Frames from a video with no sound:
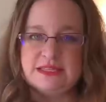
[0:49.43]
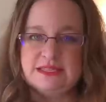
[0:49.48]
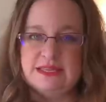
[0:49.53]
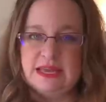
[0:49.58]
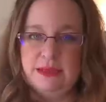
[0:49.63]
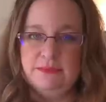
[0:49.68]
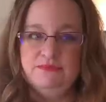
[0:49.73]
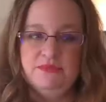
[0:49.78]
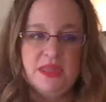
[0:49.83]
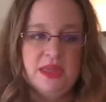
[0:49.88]

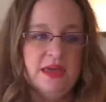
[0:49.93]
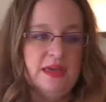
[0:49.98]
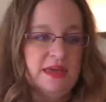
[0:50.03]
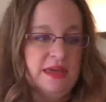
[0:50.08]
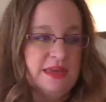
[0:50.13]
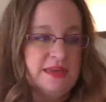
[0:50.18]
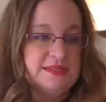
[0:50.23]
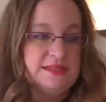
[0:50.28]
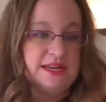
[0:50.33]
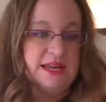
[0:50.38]
it.
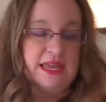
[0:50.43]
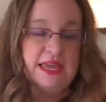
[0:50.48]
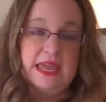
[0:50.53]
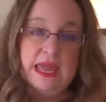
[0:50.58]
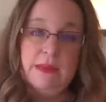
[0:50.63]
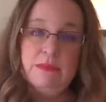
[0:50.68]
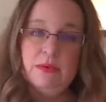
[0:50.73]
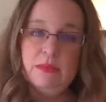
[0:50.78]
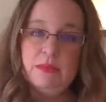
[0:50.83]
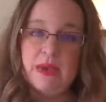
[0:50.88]
Is it a
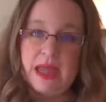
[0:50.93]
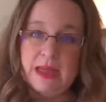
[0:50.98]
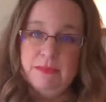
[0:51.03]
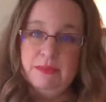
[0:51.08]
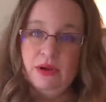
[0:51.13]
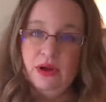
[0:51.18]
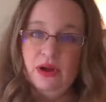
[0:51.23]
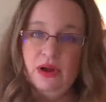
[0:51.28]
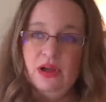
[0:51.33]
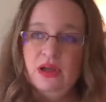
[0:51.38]
keep
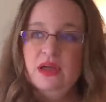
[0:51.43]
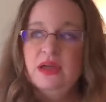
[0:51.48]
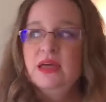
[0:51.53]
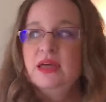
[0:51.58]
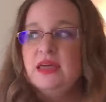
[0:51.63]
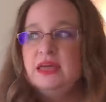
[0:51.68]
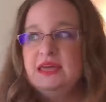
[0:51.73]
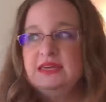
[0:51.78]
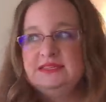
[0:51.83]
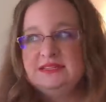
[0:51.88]
paper?
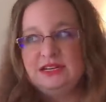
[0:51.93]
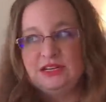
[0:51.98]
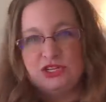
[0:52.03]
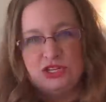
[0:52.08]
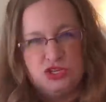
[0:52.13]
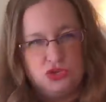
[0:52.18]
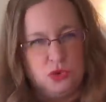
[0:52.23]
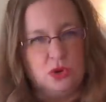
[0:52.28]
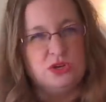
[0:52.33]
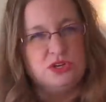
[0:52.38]
Is it a
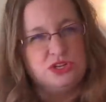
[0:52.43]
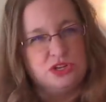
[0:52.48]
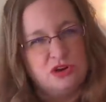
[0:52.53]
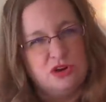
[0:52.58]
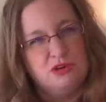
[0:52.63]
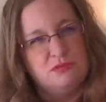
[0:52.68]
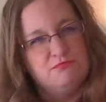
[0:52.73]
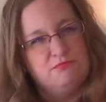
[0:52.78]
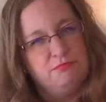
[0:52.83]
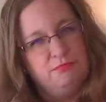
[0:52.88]

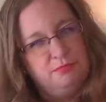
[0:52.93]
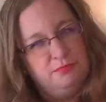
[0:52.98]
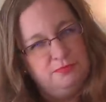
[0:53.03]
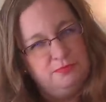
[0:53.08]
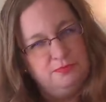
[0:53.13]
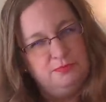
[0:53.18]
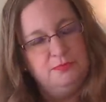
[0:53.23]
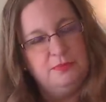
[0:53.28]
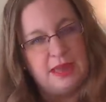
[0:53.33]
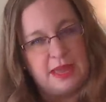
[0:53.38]
short-term
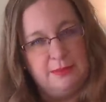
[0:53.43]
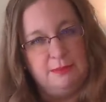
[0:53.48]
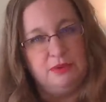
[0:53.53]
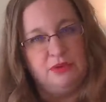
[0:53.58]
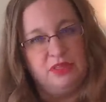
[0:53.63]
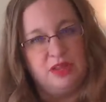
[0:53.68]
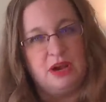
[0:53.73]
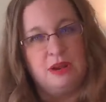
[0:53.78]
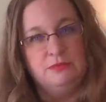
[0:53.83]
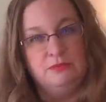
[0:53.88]
paper
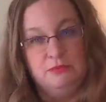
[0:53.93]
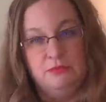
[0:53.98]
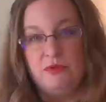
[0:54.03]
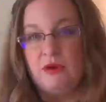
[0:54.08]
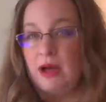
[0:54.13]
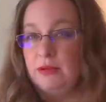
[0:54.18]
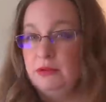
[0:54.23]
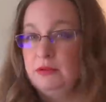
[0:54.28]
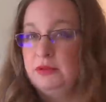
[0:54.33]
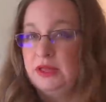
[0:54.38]
that I'm
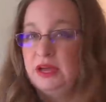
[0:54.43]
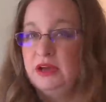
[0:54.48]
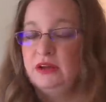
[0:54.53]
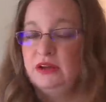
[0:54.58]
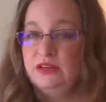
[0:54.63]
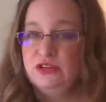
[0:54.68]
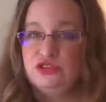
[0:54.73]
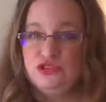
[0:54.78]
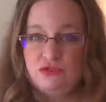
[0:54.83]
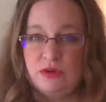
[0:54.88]
probably going
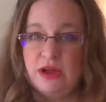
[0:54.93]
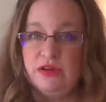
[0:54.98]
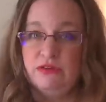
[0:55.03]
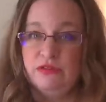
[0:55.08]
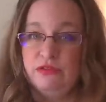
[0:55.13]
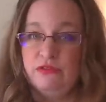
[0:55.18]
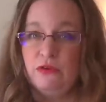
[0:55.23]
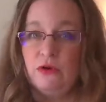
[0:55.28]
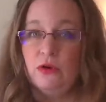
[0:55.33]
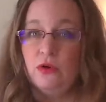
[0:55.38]
to shred or
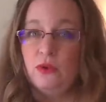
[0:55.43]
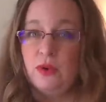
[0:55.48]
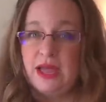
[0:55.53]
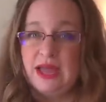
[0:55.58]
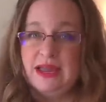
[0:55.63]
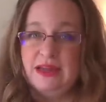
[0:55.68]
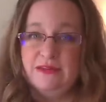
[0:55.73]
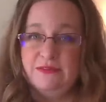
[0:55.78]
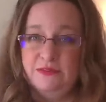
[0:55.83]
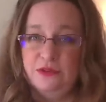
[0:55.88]
throw away
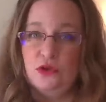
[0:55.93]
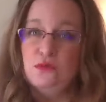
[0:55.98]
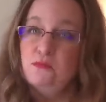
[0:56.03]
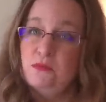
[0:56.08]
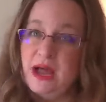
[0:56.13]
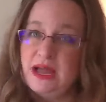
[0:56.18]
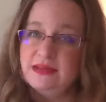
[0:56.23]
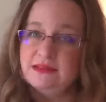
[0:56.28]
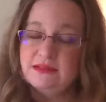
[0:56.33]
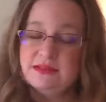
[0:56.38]
in a few
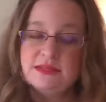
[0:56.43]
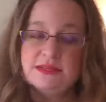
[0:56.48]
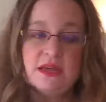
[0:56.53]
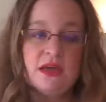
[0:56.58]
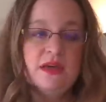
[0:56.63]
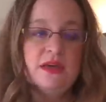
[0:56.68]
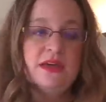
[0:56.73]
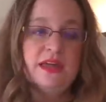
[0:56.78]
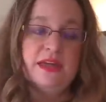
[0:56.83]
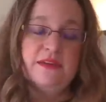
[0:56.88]
months?
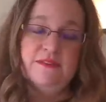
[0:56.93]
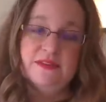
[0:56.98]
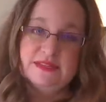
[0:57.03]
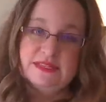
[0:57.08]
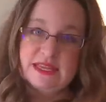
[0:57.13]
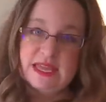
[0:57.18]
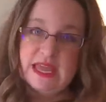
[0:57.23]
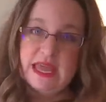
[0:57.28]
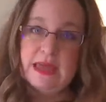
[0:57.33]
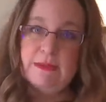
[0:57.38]
If it's
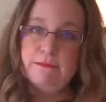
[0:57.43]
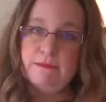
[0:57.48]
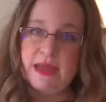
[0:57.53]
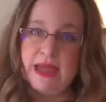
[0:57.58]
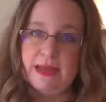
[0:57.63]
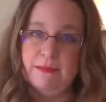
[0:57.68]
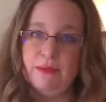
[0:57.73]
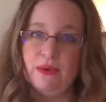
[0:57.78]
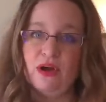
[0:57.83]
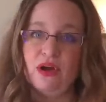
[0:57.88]
a keep
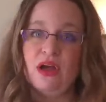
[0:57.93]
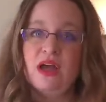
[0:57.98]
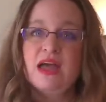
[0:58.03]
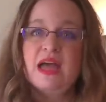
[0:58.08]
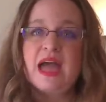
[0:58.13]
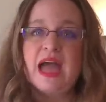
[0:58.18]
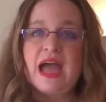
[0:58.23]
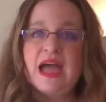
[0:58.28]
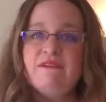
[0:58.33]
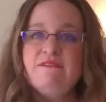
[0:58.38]
paper,
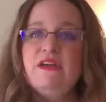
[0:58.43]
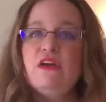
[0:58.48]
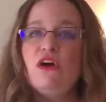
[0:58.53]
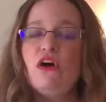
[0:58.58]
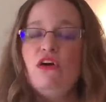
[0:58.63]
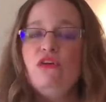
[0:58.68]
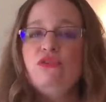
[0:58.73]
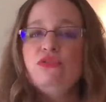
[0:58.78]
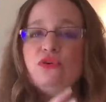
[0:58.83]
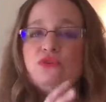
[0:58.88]
having
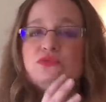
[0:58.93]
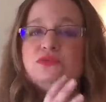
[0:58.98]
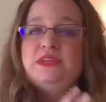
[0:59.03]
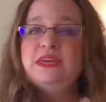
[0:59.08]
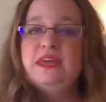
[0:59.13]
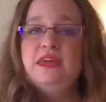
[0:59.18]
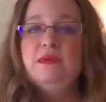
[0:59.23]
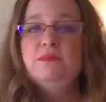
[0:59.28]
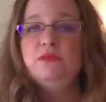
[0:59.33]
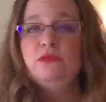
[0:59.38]
all those
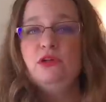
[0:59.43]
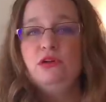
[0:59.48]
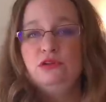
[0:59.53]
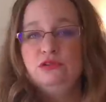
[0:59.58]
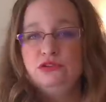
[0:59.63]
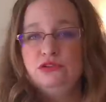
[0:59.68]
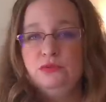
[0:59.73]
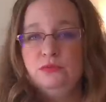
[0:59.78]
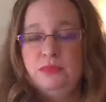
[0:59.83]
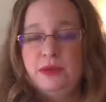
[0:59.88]
keep
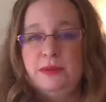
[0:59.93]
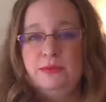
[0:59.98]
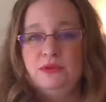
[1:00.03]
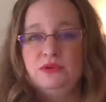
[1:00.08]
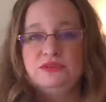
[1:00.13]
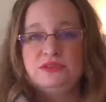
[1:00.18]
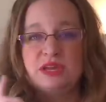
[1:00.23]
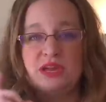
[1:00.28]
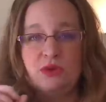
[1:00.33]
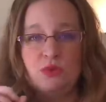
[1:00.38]
long-term
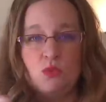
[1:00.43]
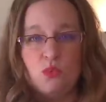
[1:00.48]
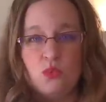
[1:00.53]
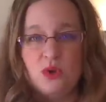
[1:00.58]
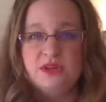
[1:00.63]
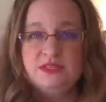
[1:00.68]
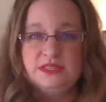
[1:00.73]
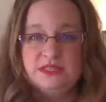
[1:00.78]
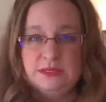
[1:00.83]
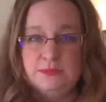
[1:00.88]
papers in
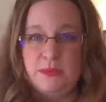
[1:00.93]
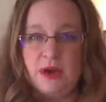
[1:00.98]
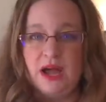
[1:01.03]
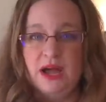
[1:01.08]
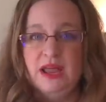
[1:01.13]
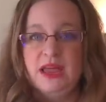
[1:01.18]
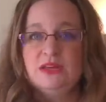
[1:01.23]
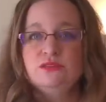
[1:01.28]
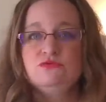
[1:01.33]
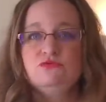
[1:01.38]
one
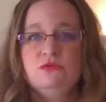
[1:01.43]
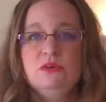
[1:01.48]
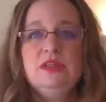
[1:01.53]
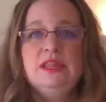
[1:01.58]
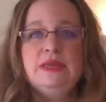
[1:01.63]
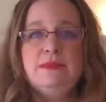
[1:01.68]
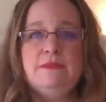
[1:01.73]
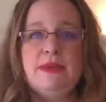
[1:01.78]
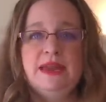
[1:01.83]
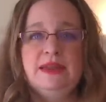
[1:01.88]
spot has
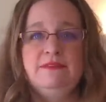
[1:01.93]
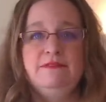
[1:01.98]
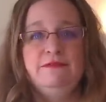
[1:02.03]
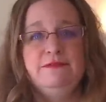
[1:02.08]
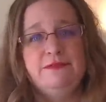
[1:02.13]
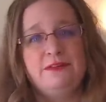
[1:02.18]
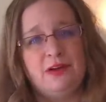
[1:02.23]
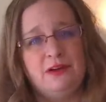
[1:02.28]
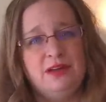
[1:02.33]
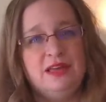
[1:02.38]
really made it
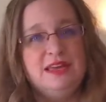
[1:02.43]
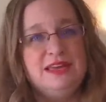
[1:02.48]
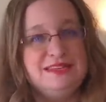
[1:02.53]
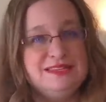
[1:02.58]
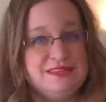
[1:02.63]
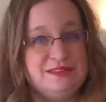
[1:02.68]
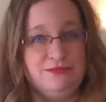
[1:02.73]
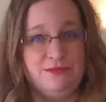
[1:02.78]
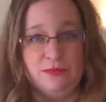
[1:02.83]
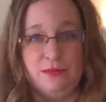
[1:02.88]
very
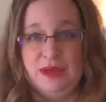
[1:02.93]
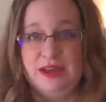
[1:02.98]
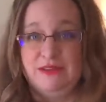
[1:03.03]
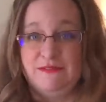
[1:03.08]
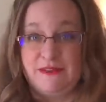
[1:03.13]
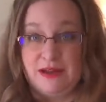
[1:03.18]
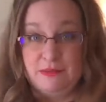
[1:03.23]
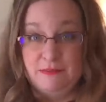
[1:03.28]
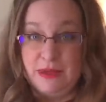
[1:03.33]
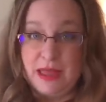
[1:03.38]
easy for me to
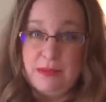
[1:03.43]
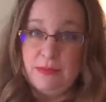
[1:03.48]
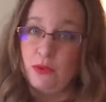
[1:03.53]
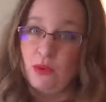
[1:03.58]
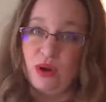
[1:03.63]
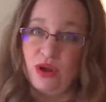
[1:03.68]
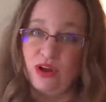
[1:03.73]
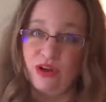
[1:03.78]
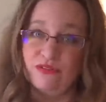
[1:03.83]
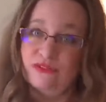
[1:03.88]
find paperwork over